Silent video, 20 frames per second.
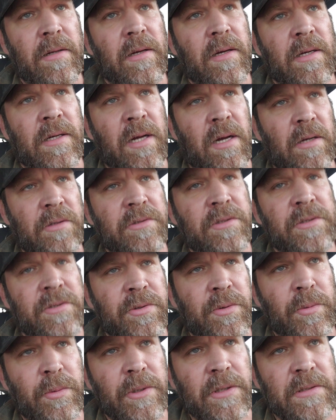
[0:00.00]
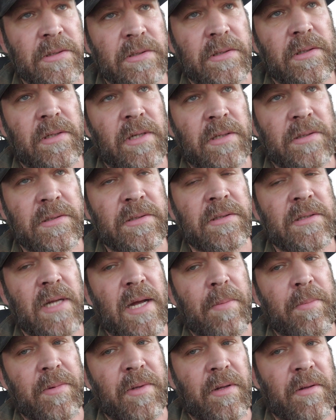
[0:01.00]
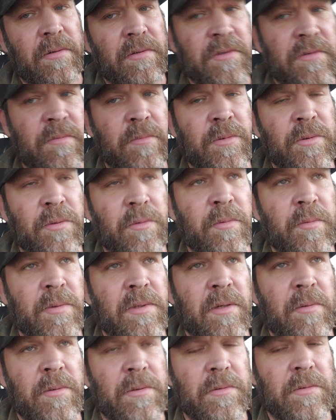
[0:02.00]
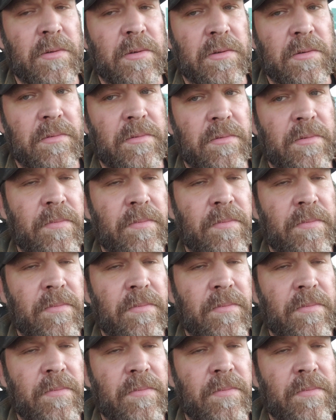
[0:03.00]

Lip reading: a conscious choice not to stop the others from doing what they were doing.